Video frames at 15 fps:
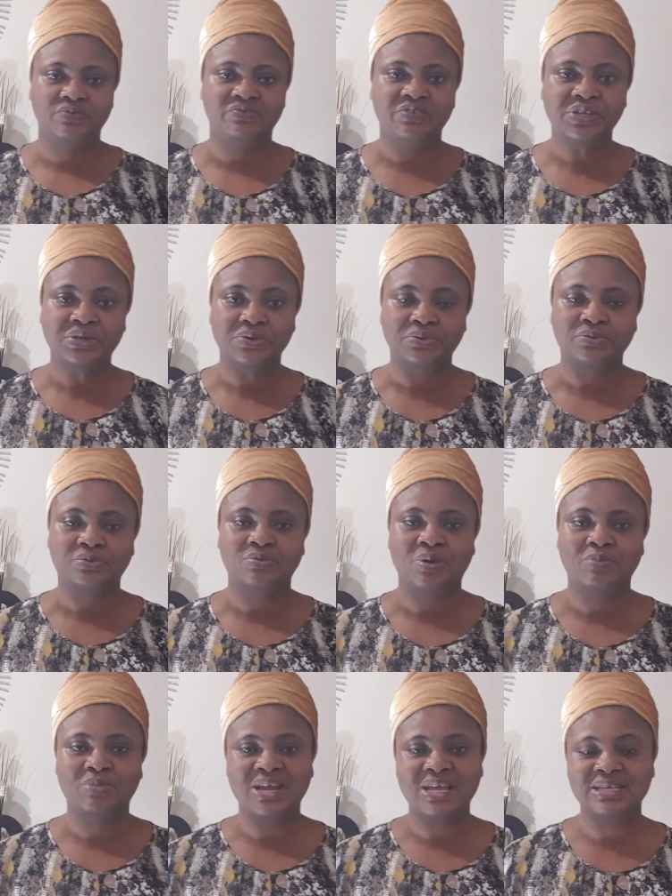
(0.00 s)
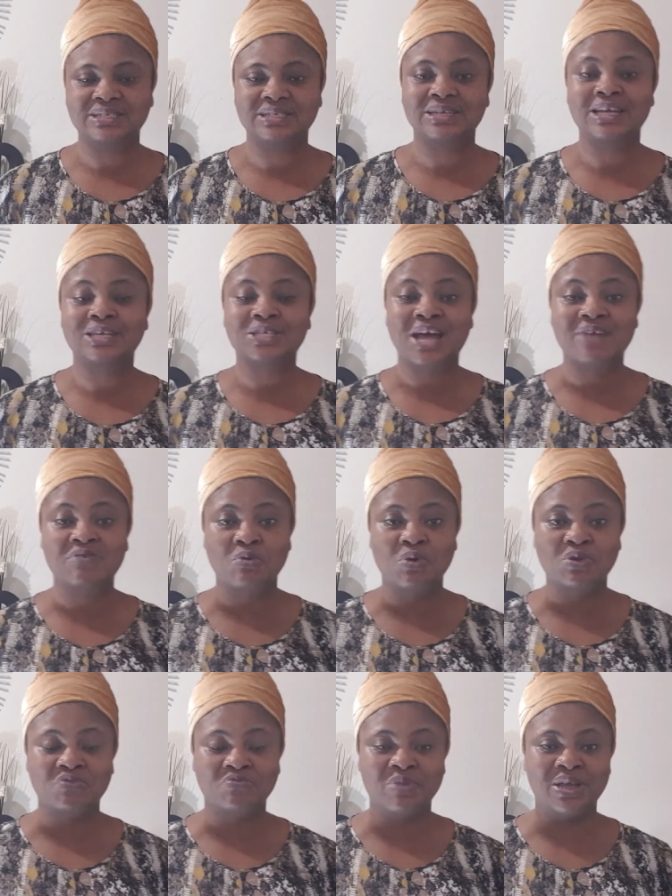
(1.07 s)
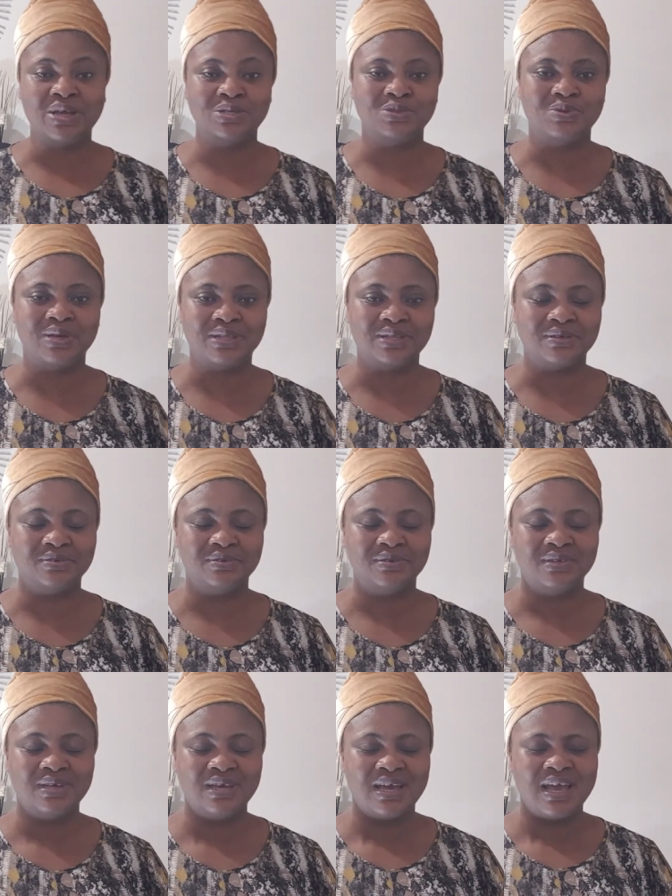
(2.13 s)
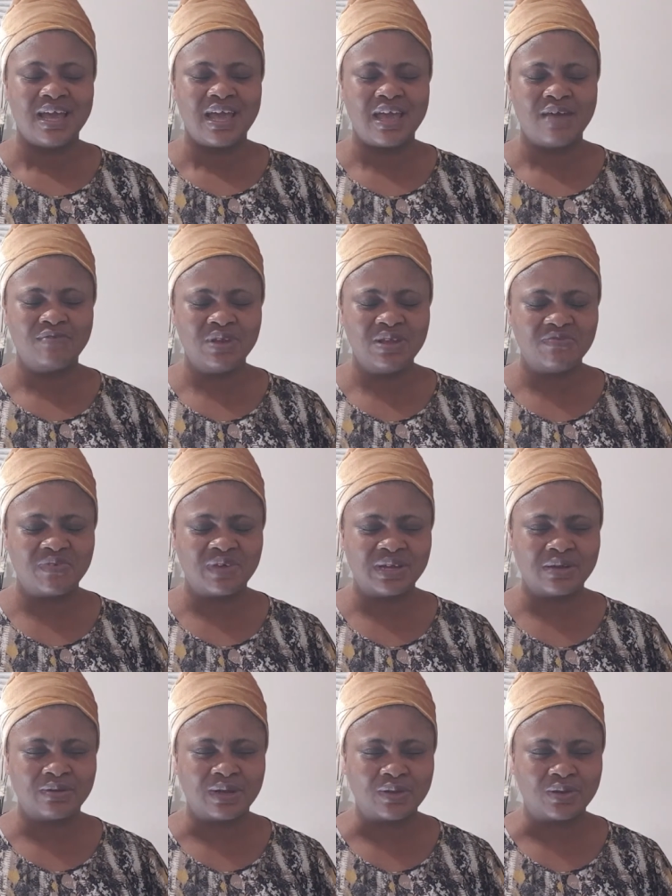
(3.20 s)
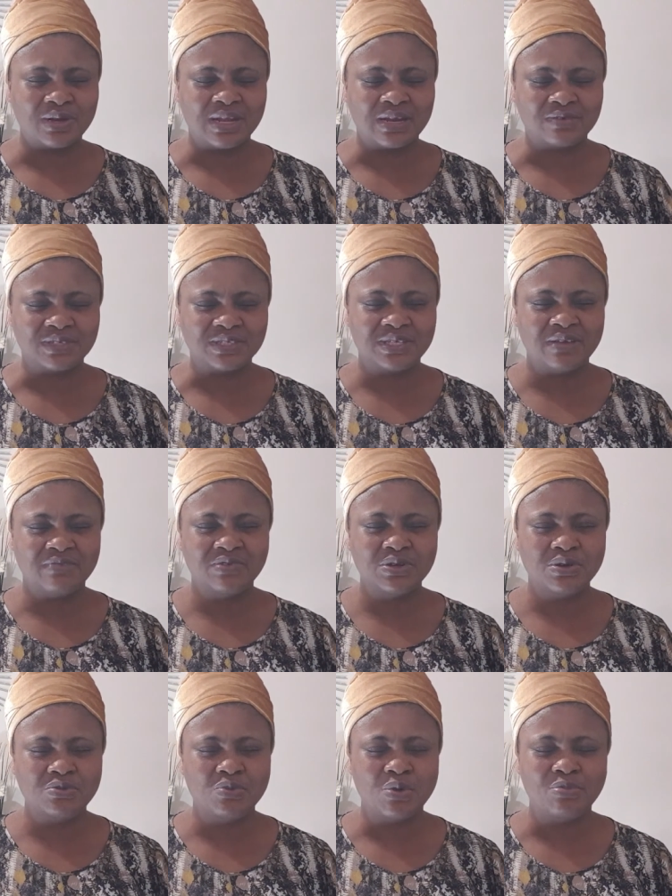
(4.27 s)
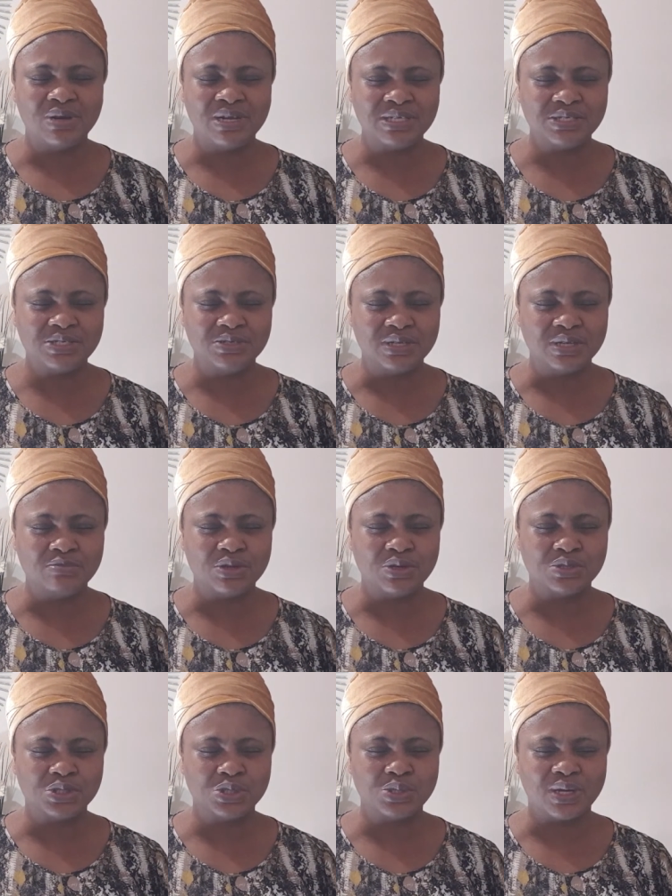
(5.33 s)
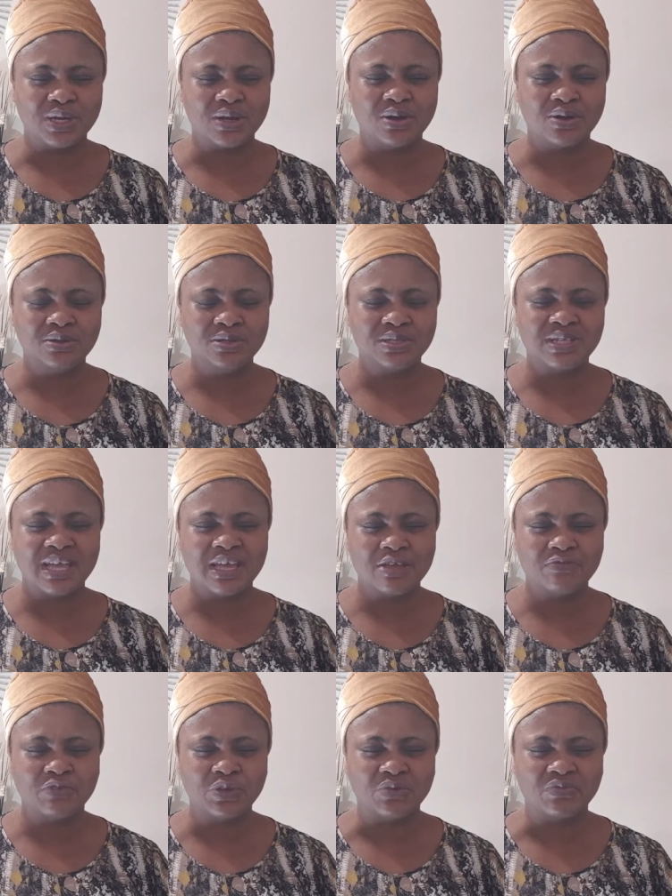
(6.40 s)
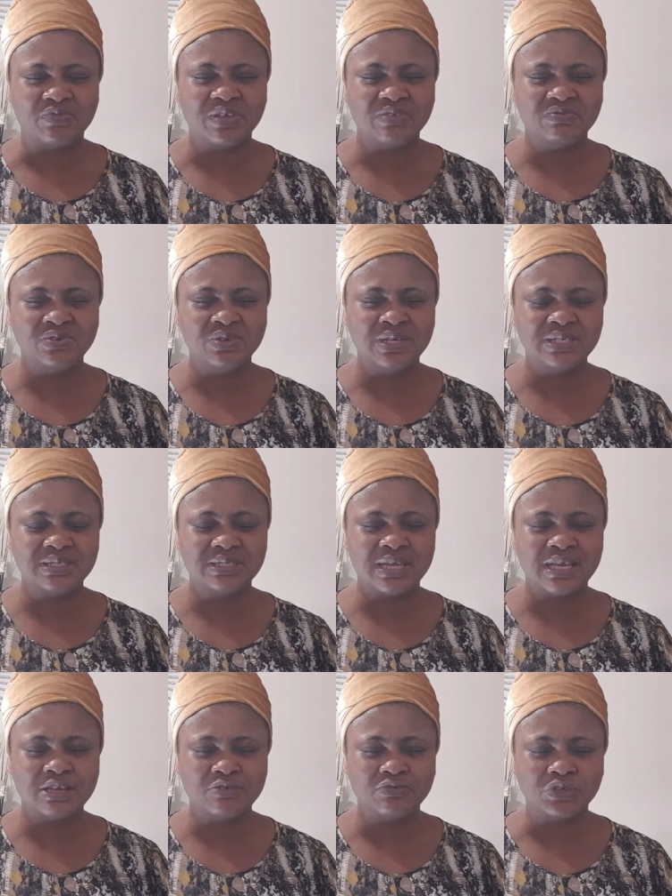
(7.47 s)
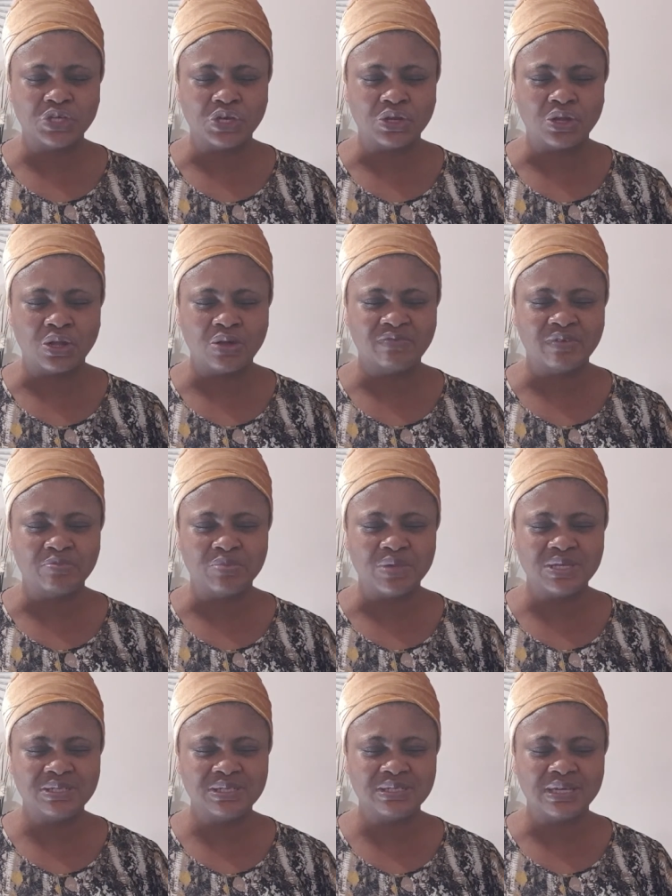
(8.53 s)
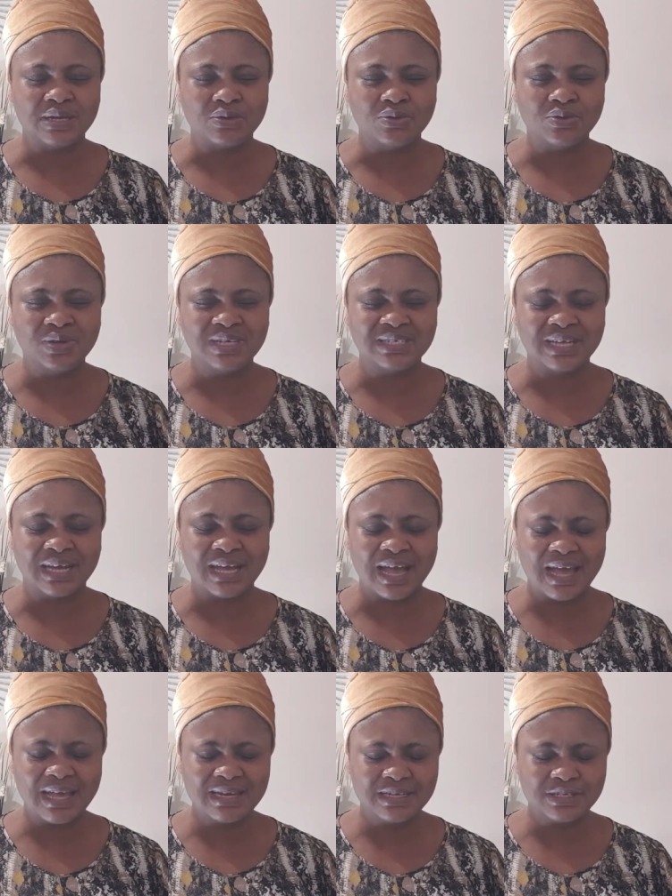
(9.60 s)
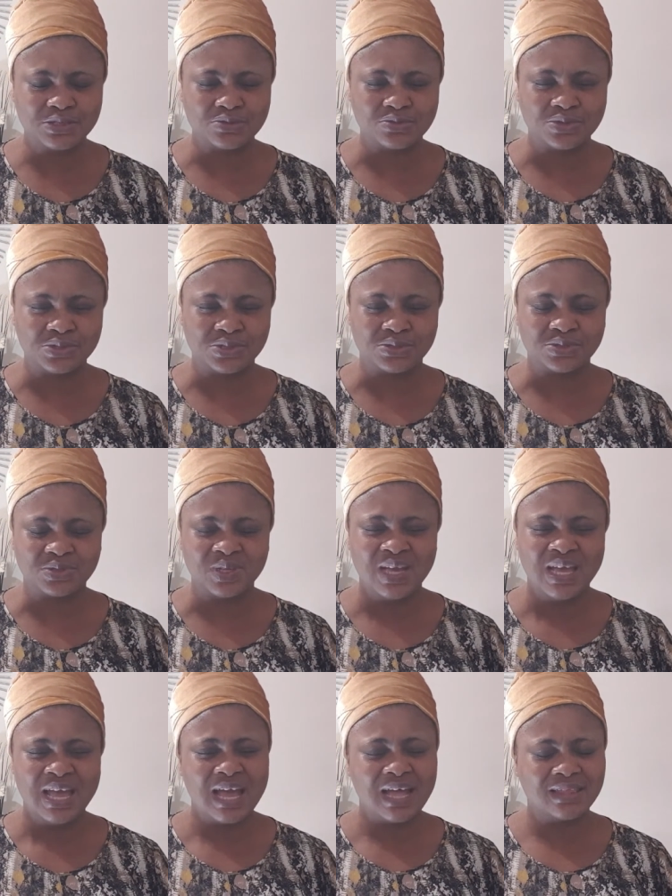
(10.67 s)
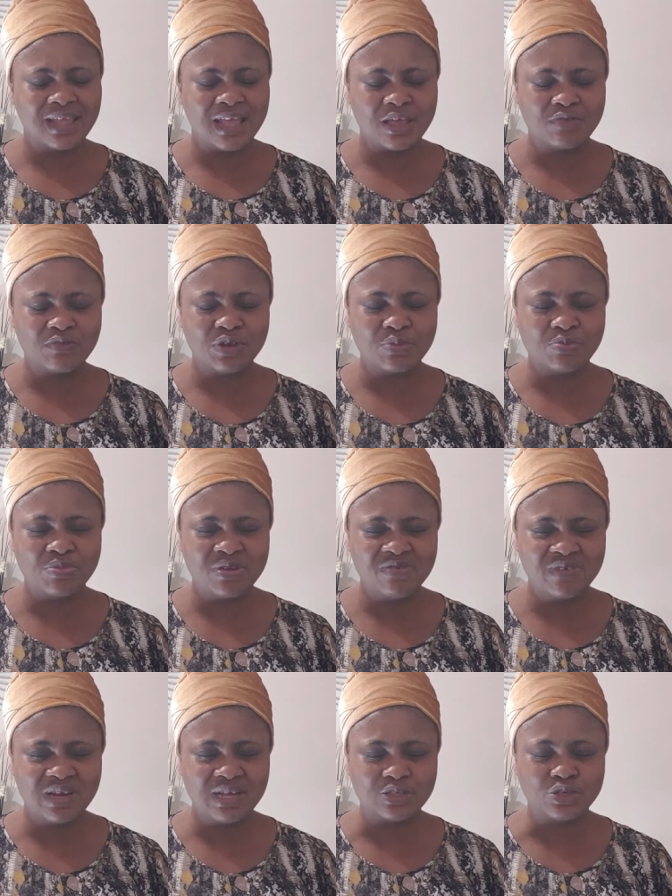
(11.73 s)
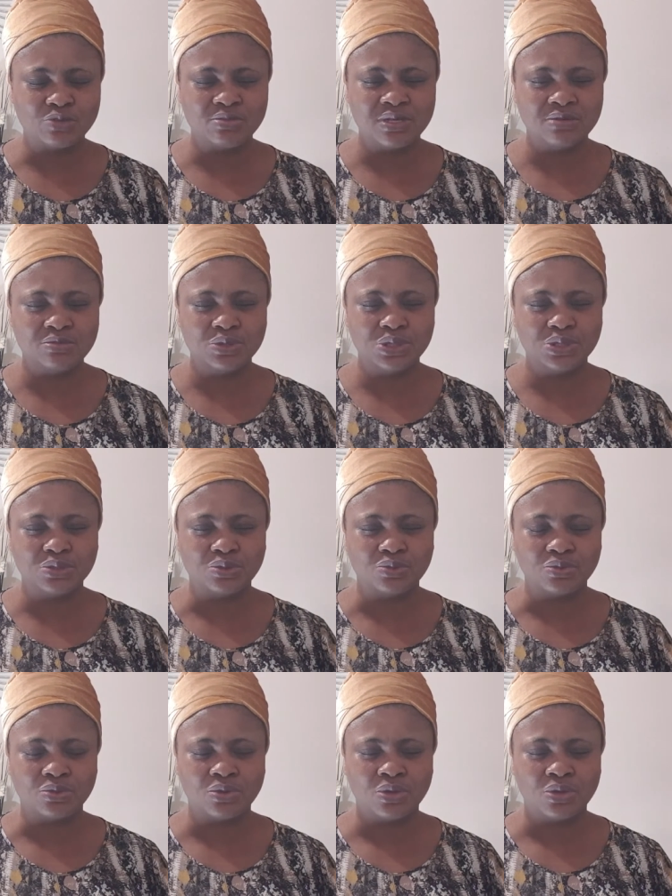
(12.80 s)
video, please, let's have a word of prayer together. Heavenly Father, our Lord and our Savior, we bless your name because you are God. Thank you for your faithfulness. Thank you for your love and mercies and goodness and kindness towards us. And thank you for the privilege to be able to